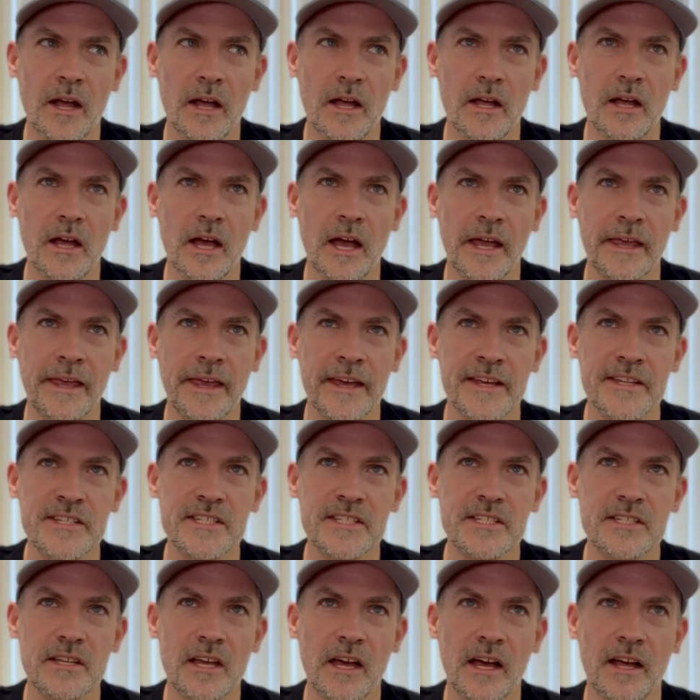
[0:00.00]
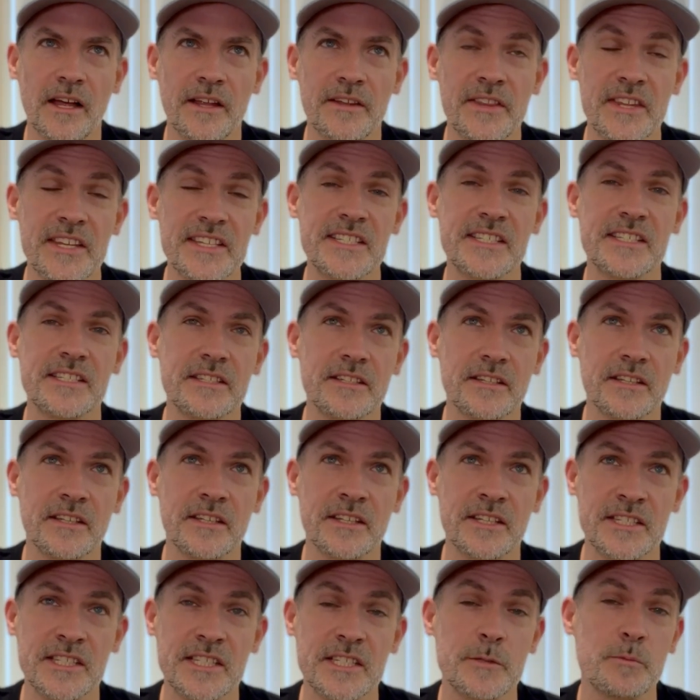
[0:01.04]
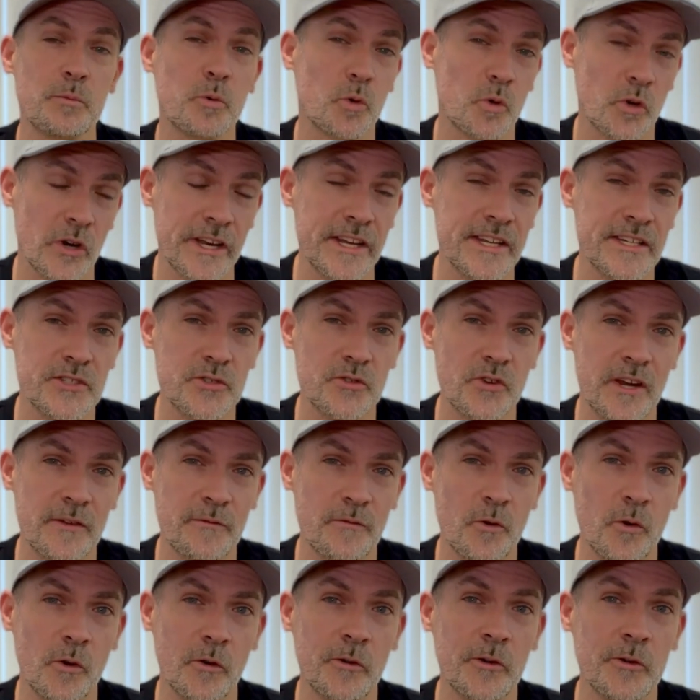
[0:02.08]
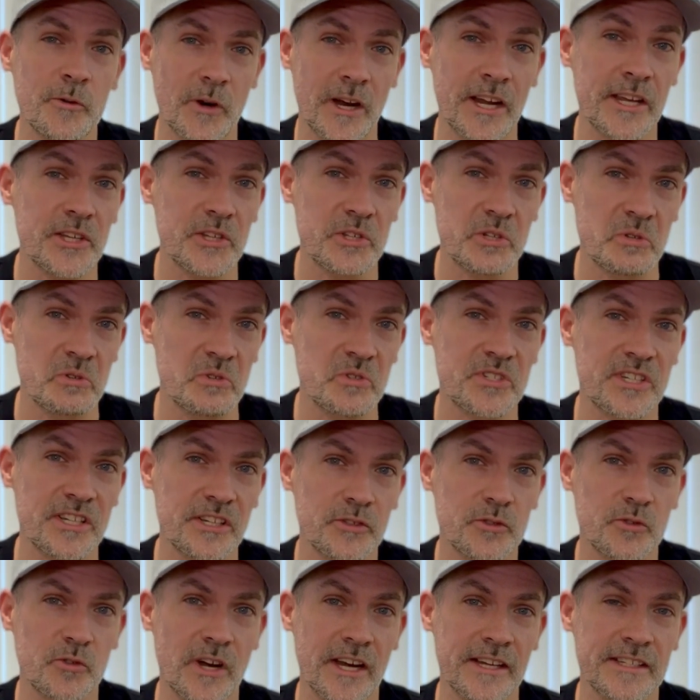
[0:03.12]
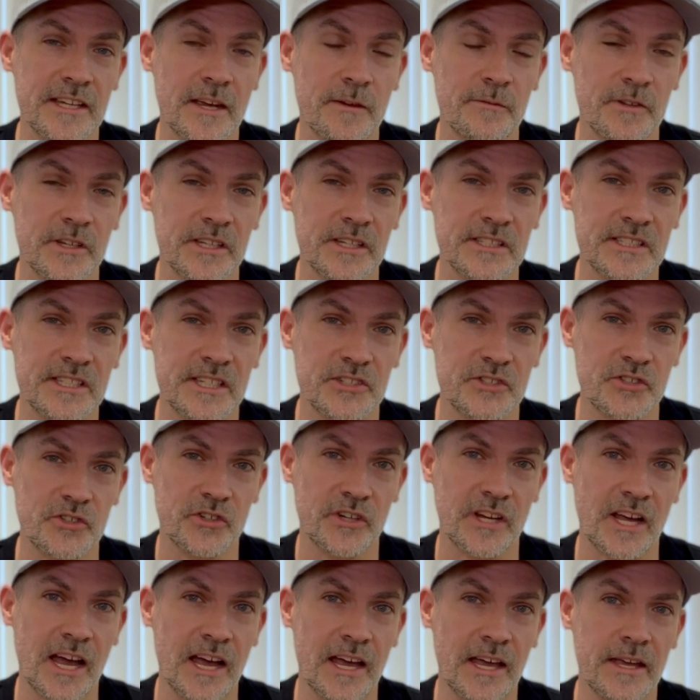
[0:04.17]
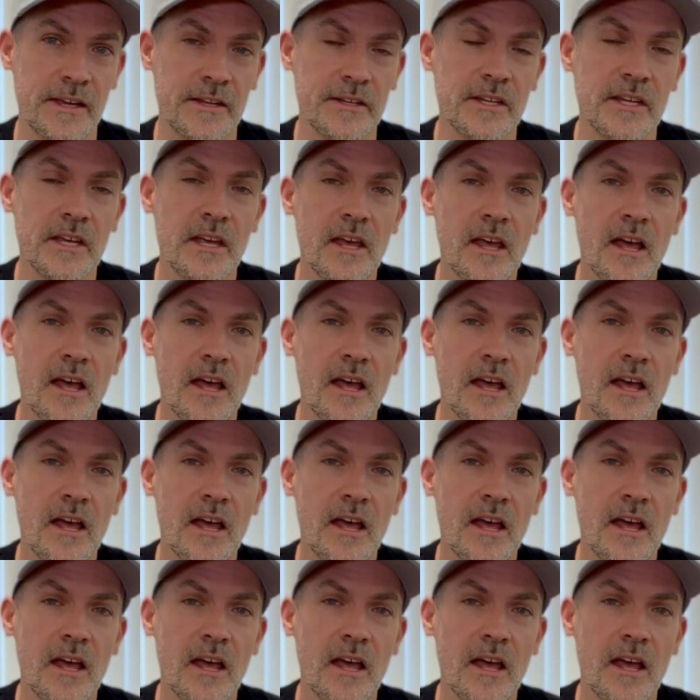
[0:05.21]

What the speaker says: I guess this is pretty straightforward, right? Using direct evidence as your guide.